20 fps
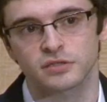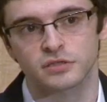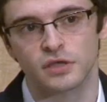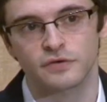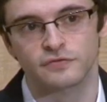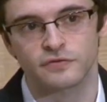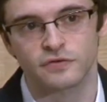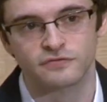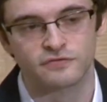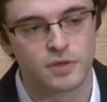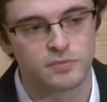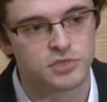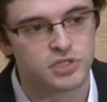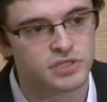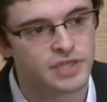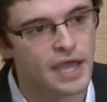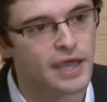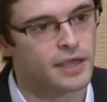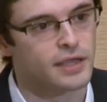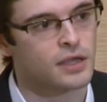suffer from
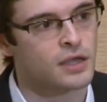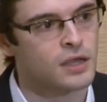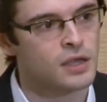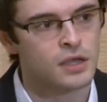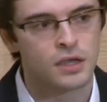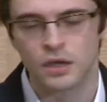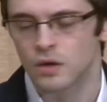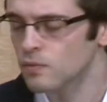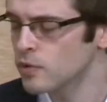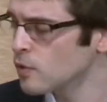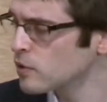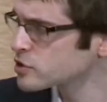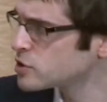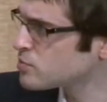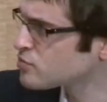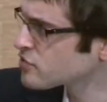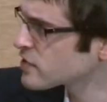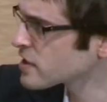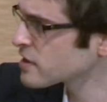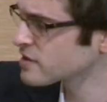today, we want to
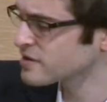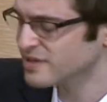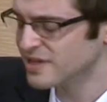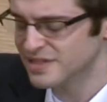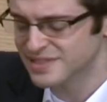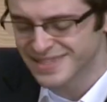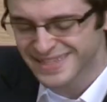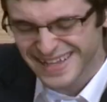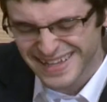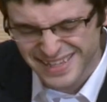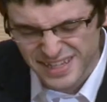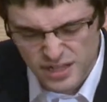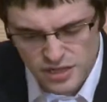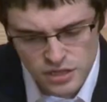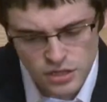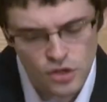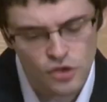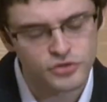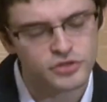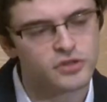bring the sensing as
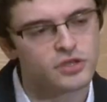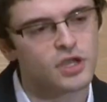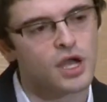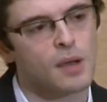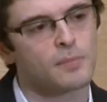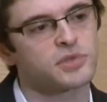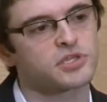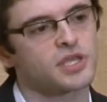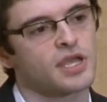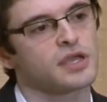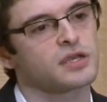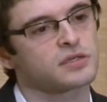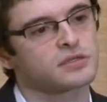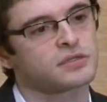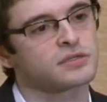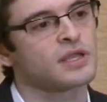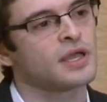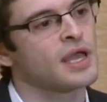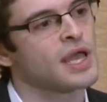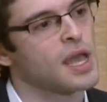close to the
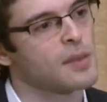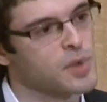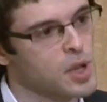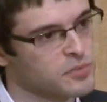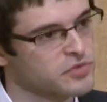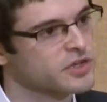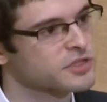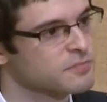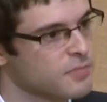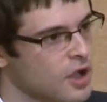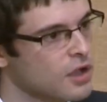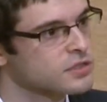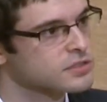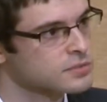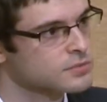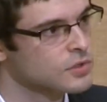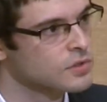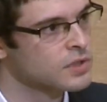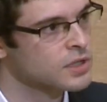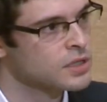computation and memory as
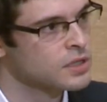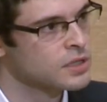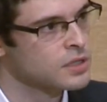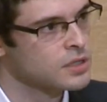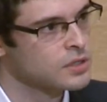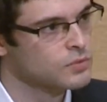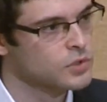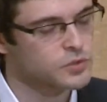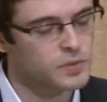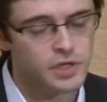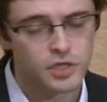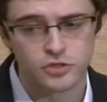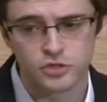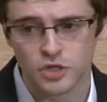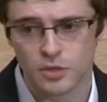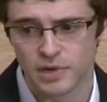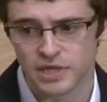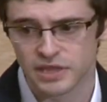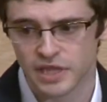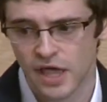possible, which we can
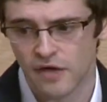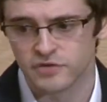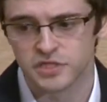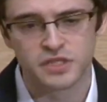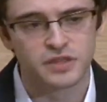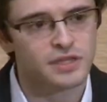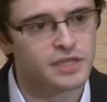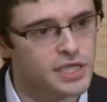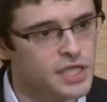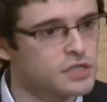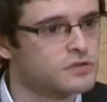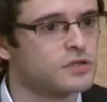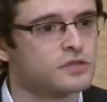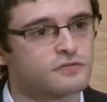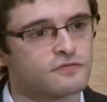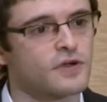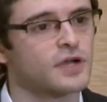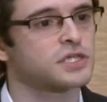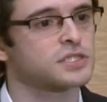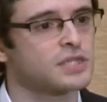do by leveraging the
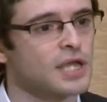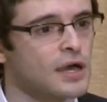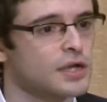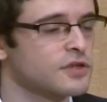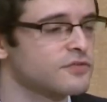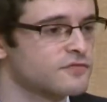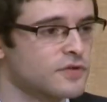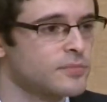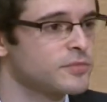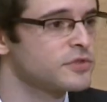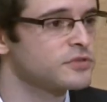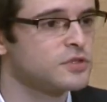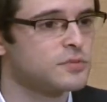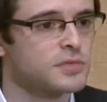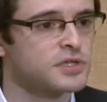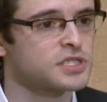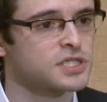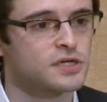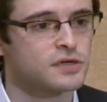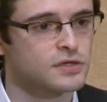increased functionality from these new
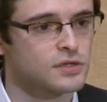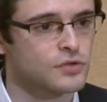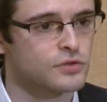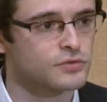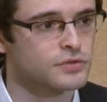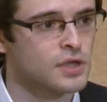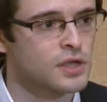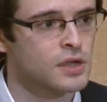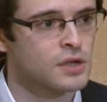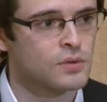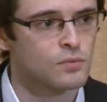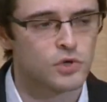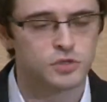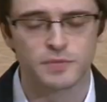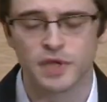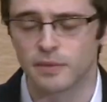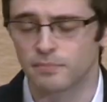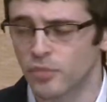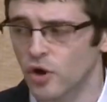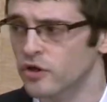materials, which
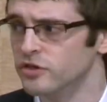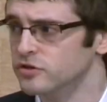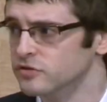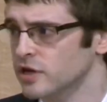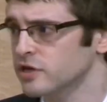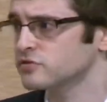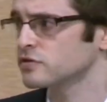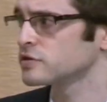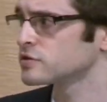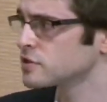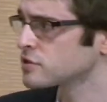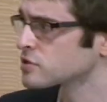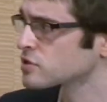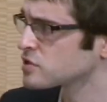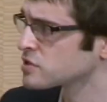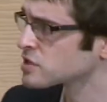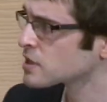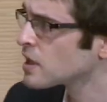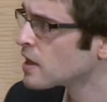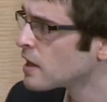make both great
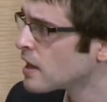transistors